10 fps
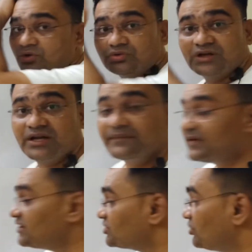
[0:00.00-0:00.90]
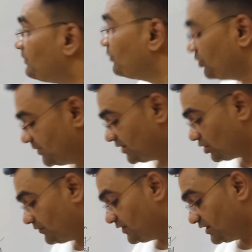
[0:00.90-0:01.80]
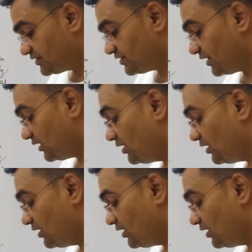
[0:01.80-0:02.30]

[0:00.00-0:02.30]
to the definition of moment of inertia